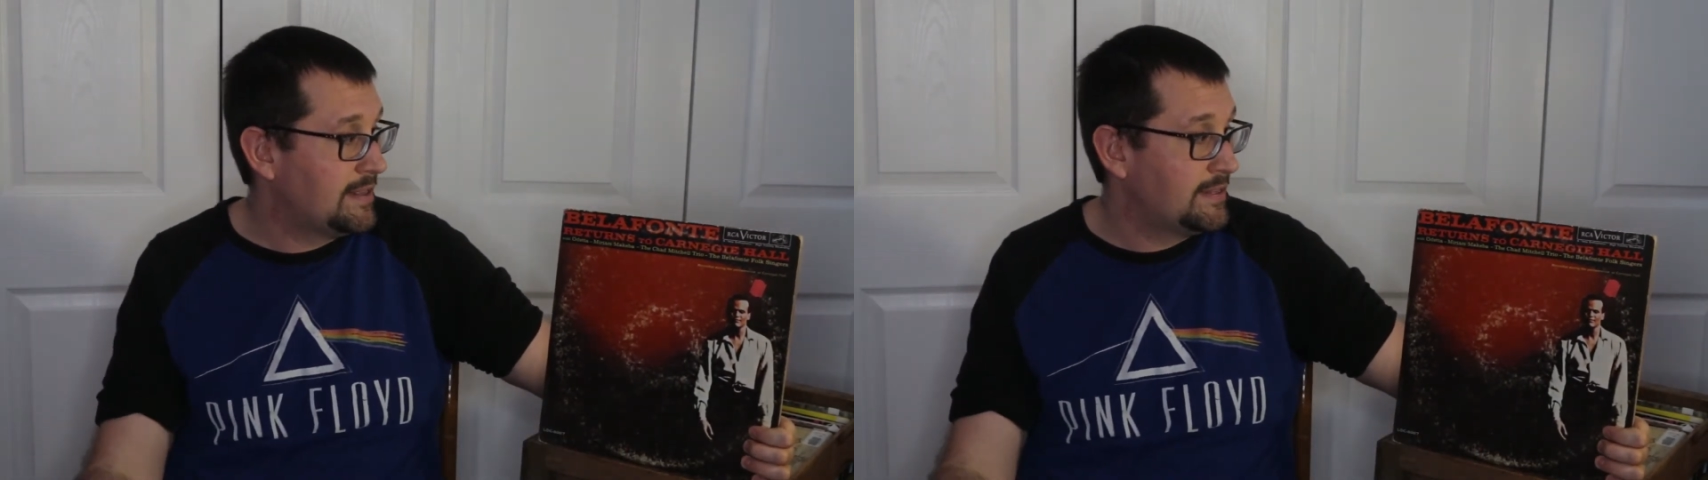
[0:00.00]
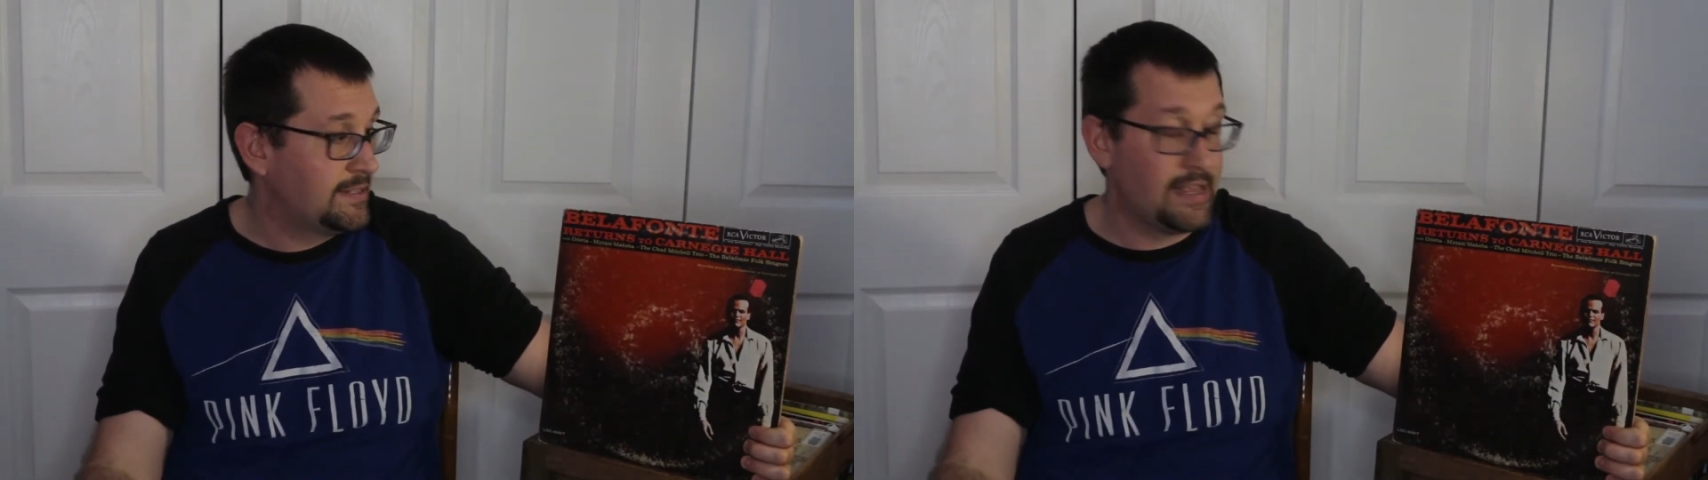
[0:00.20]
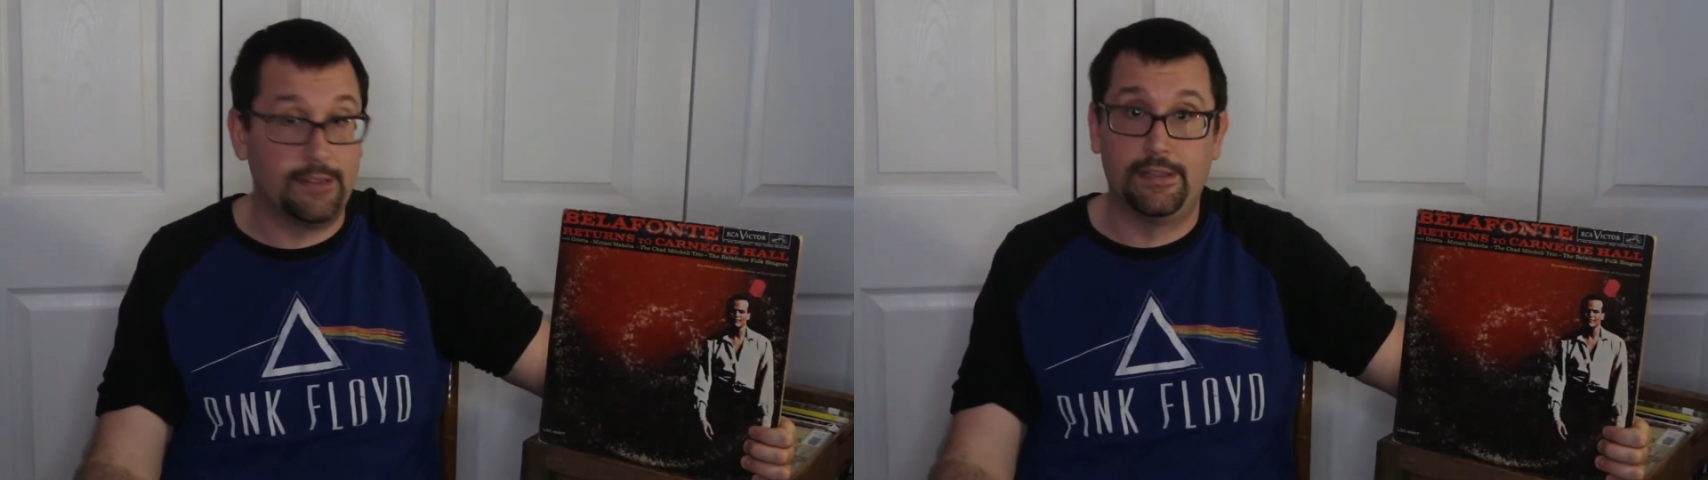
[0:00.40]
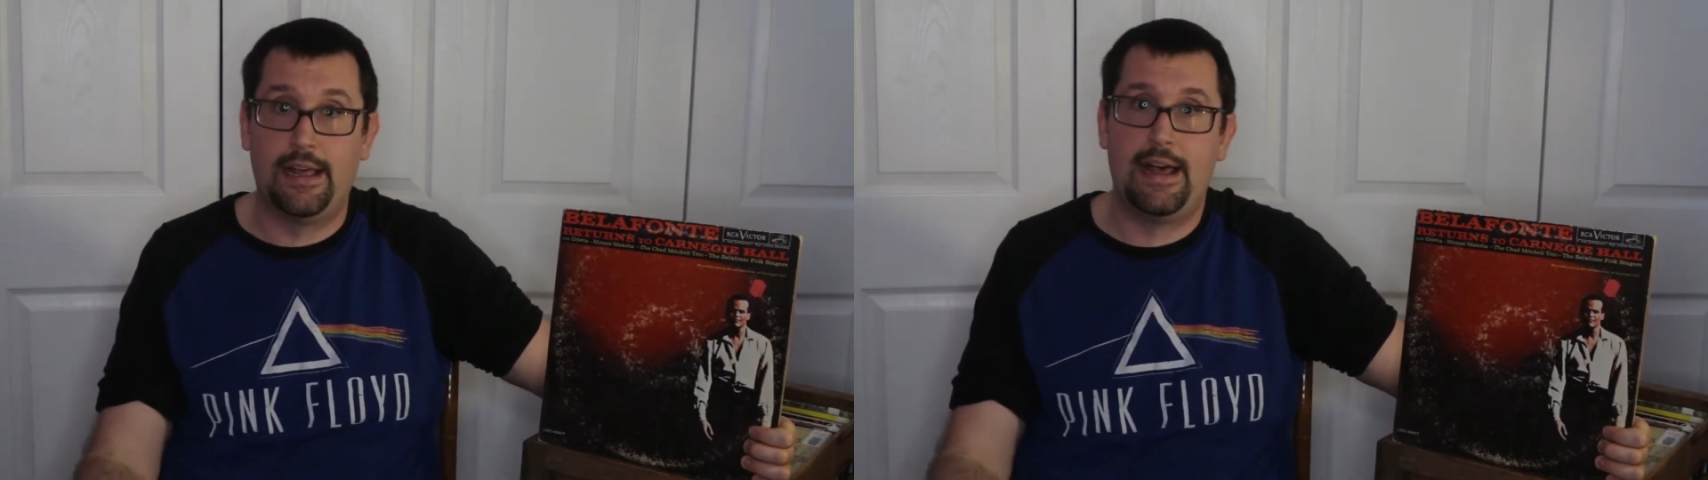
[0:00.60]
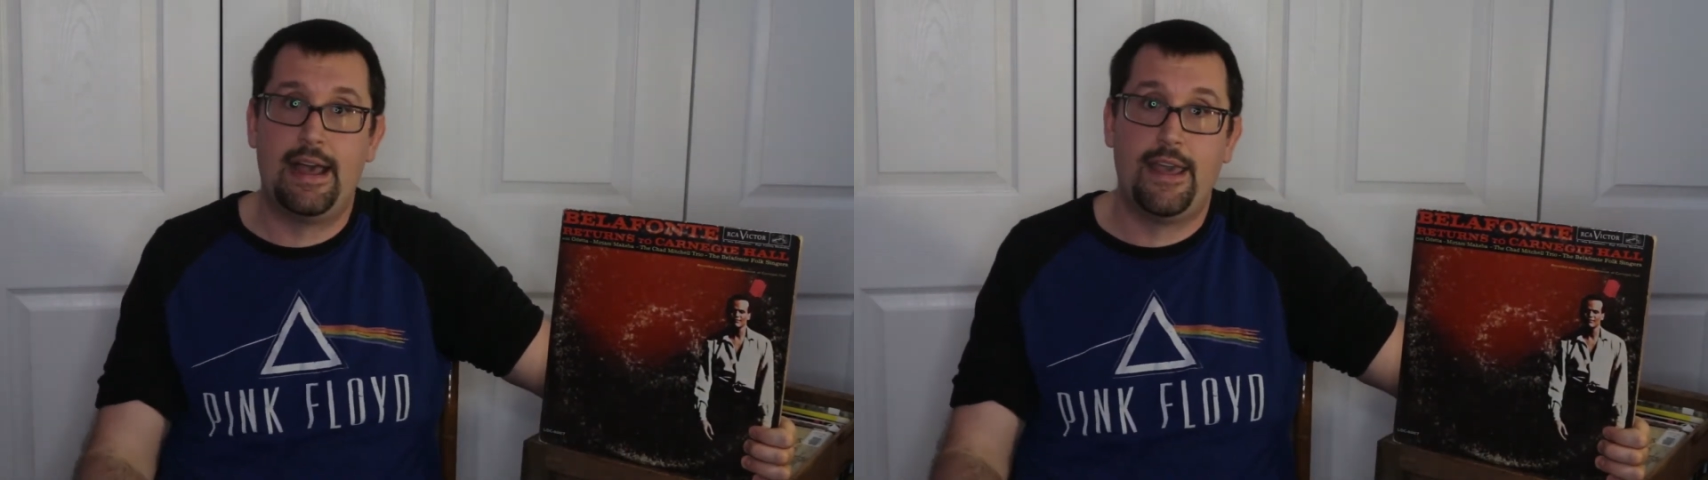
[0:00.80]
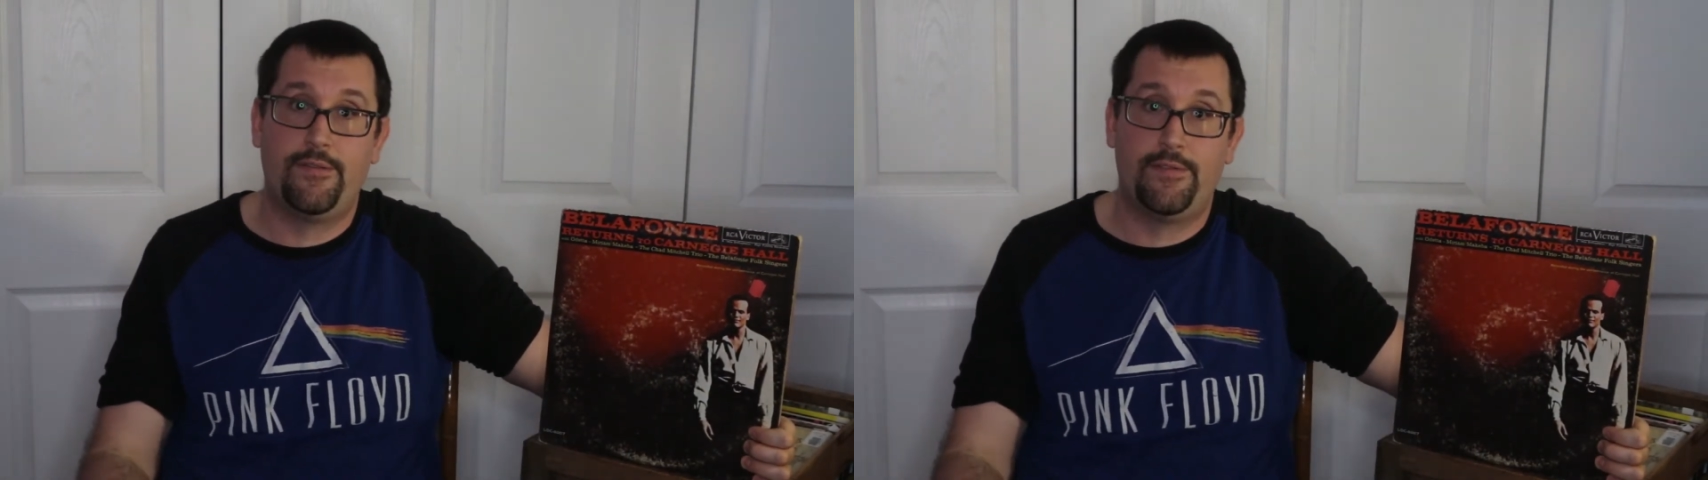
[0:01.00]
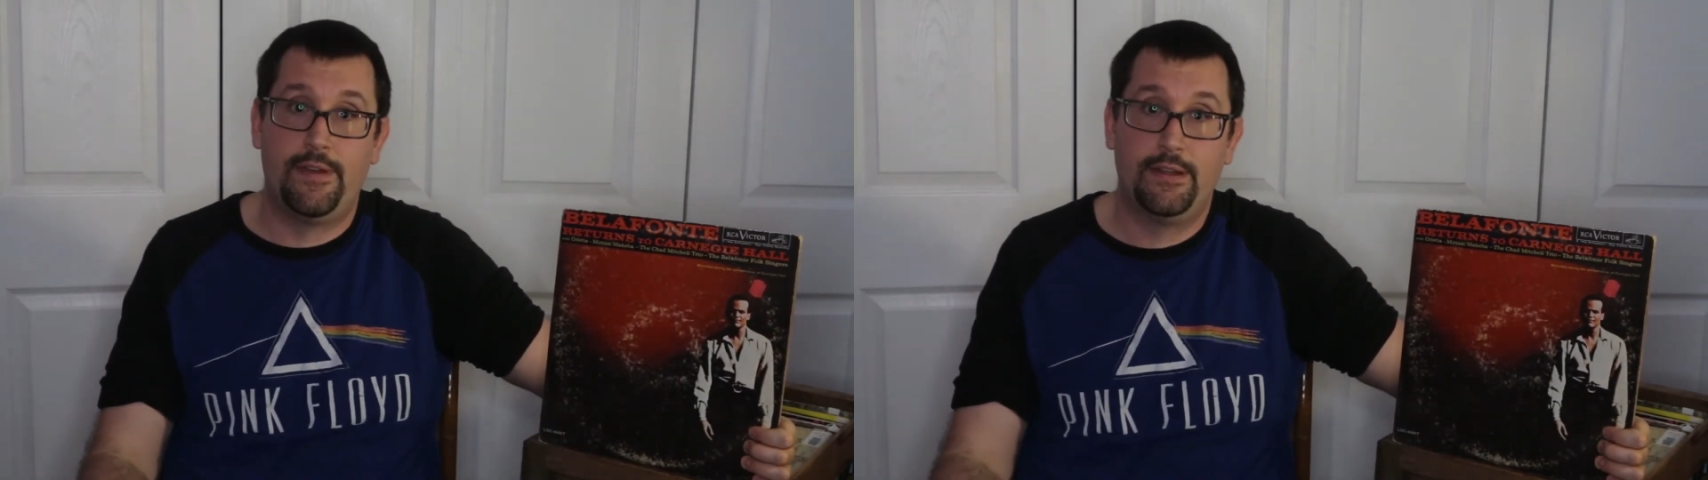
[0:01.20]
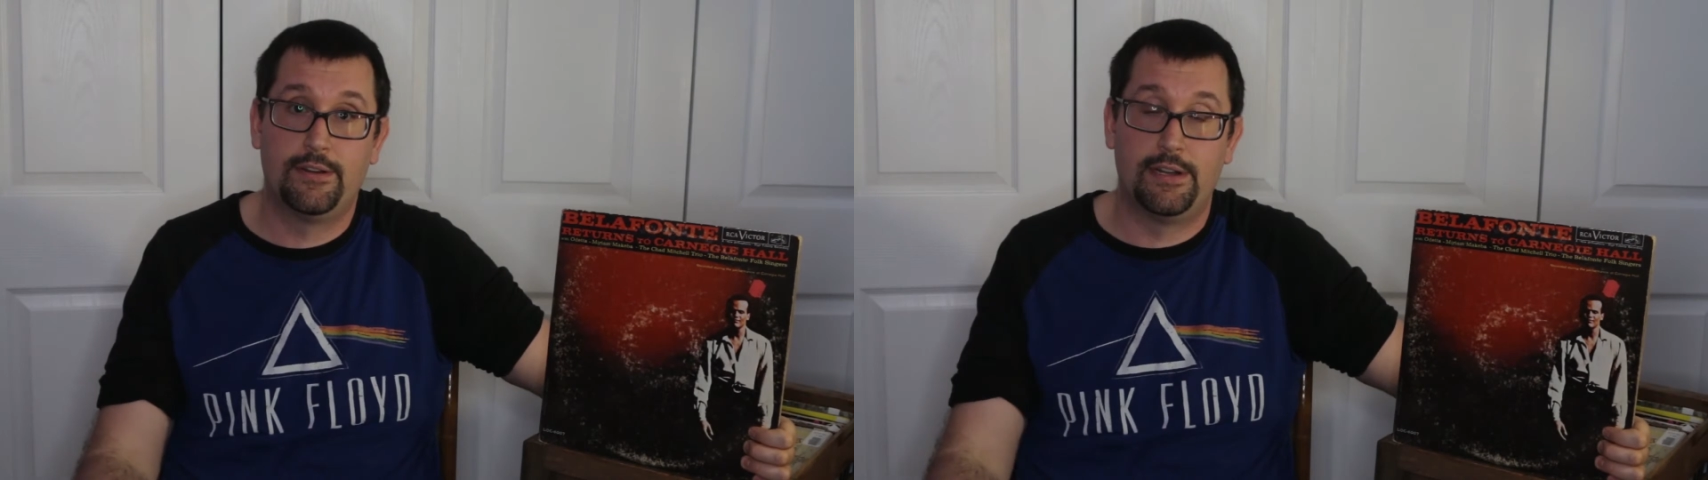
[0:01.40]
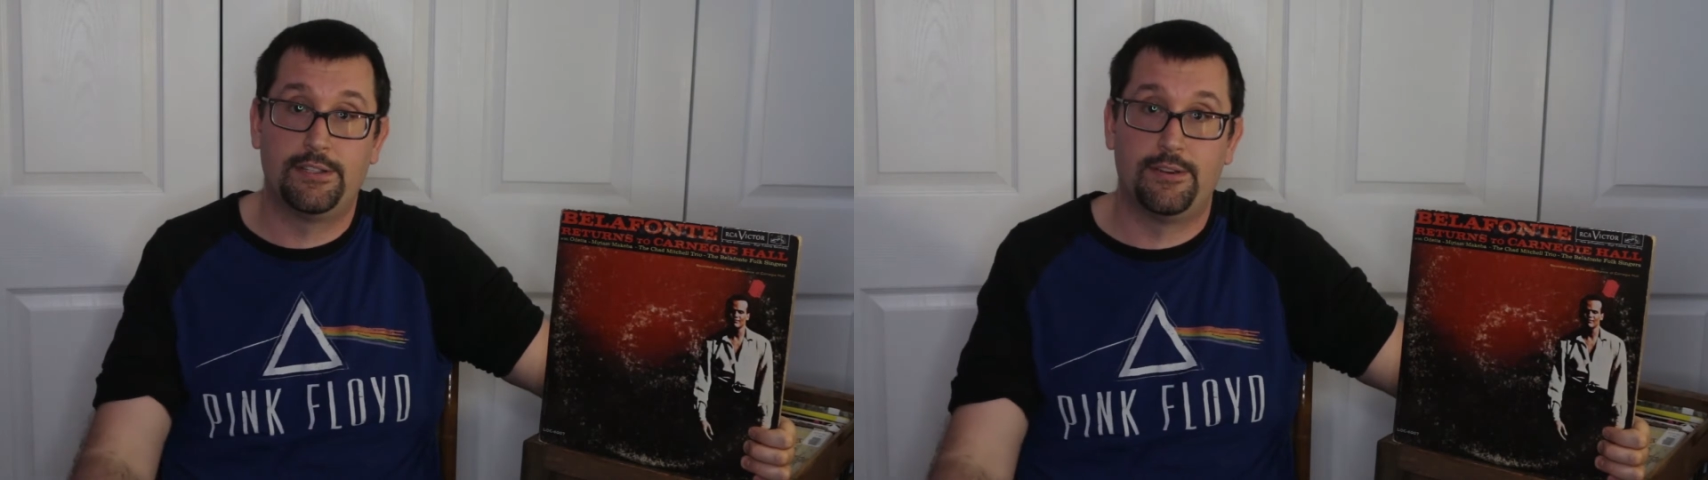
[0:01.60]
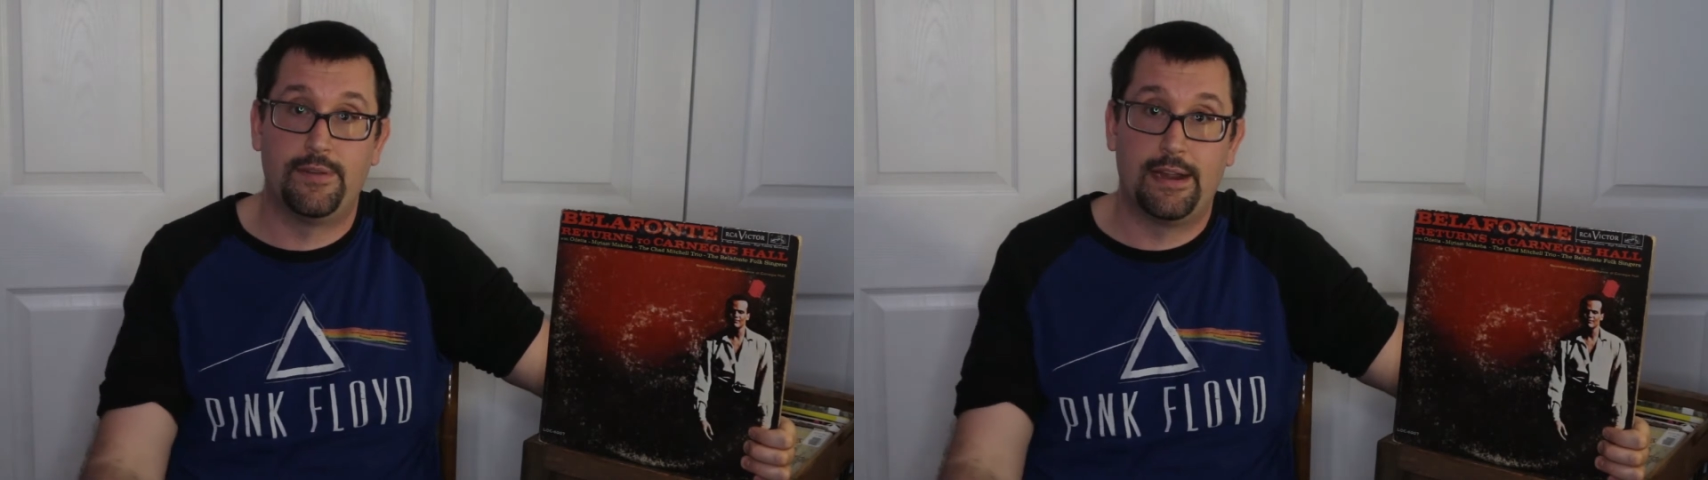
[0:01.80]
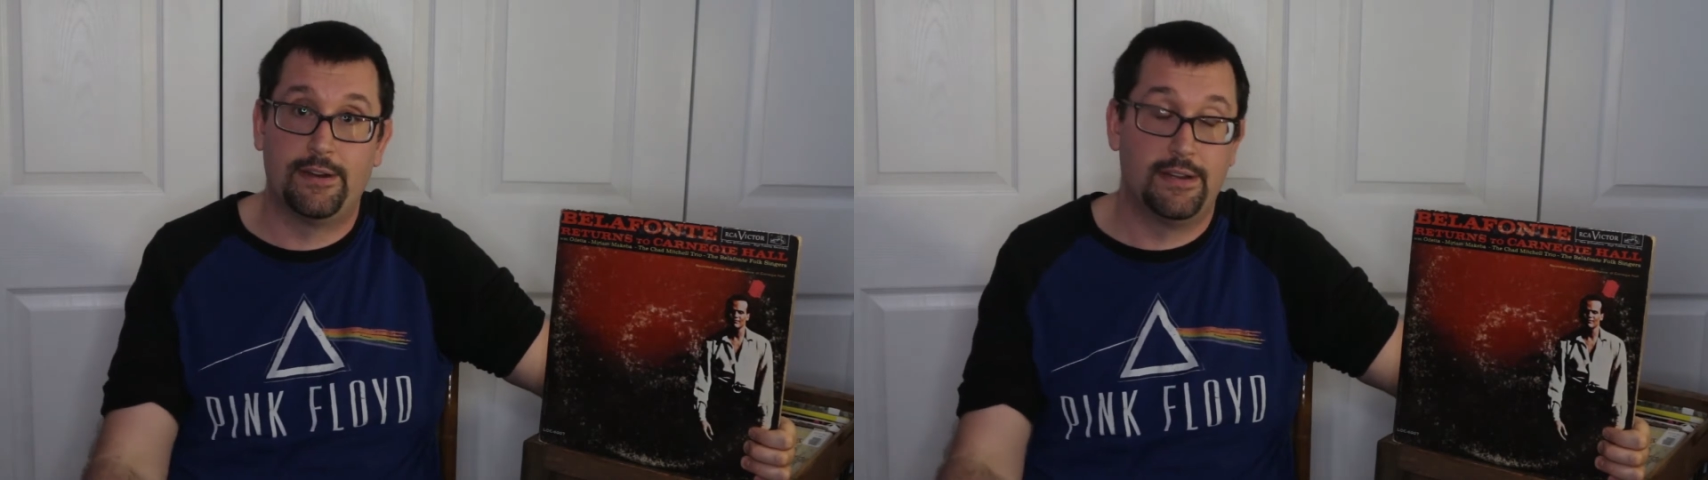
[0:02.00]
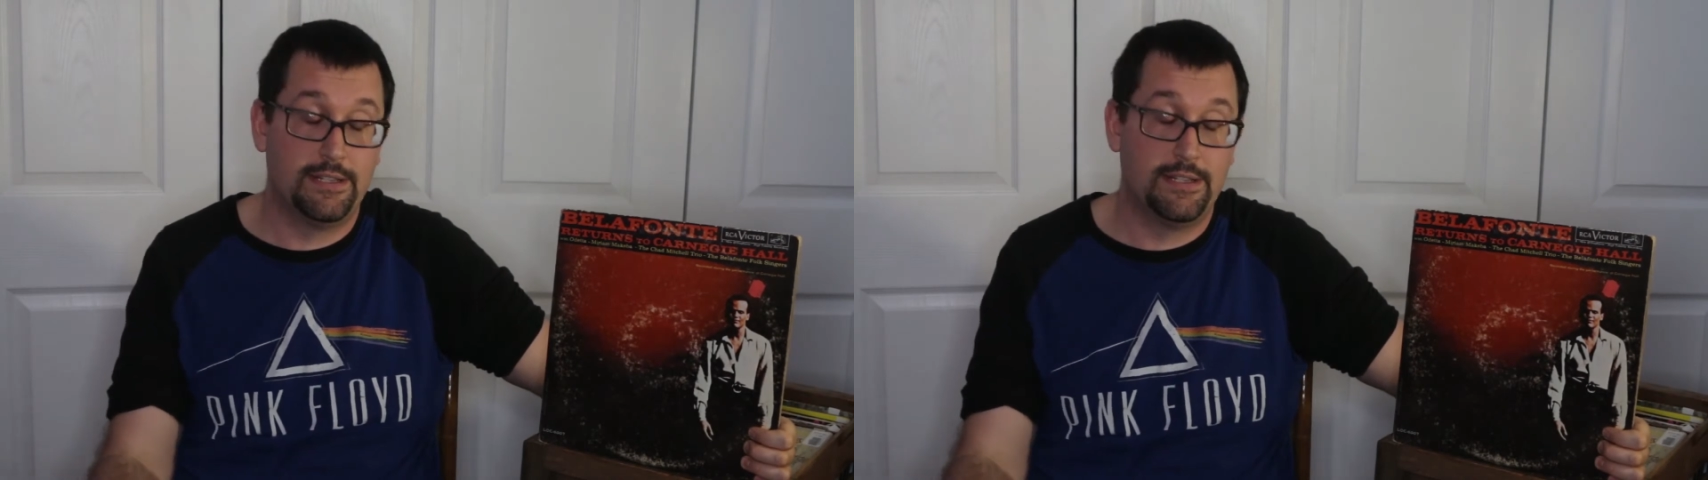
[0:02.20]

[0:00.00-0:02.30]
This is a live concert record.